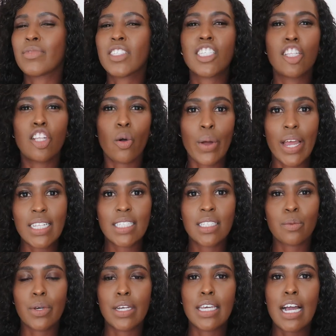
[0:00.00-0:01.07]

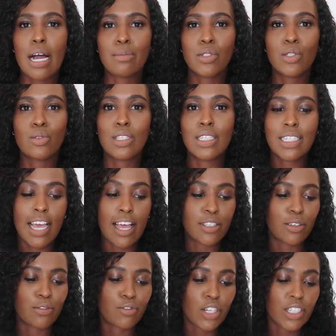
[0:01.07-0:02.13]
silhouettes when it comes to these
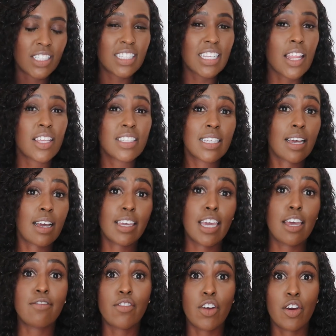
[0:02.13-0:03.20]
kinds of dresses, otherwise it can
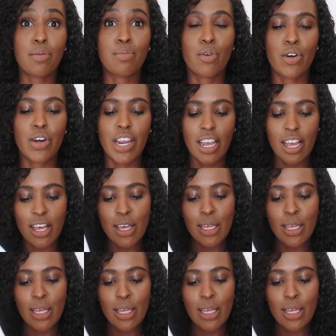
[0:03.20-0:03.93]
get very boring.